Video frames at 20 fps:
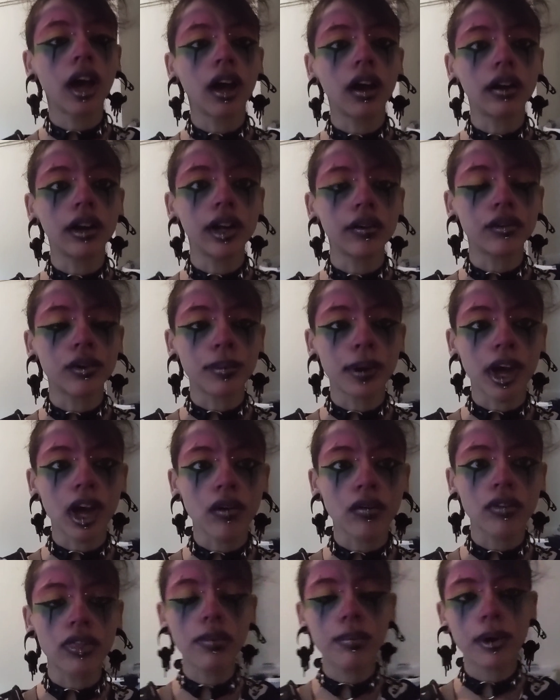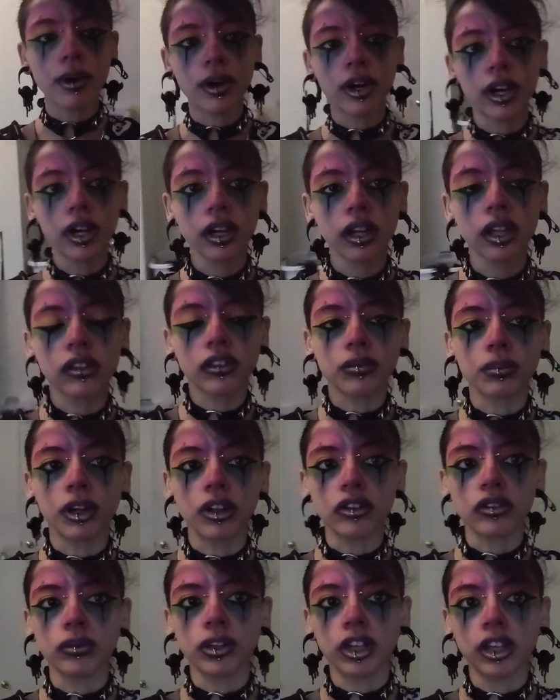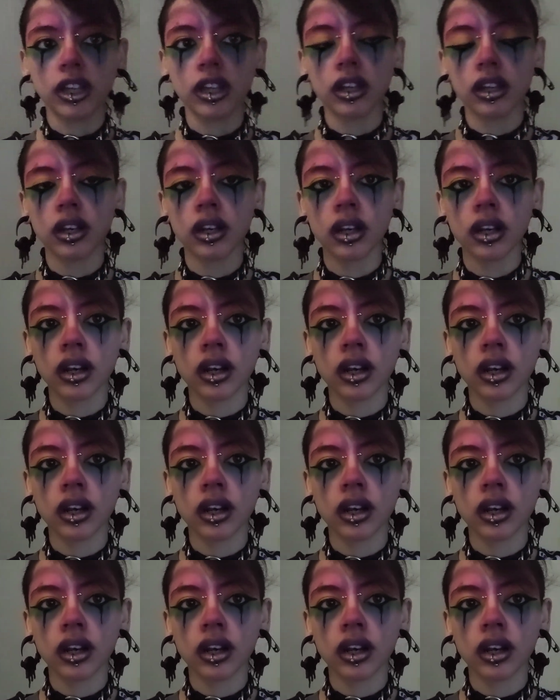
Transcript: Alright, we're back with the mohawk as best we can.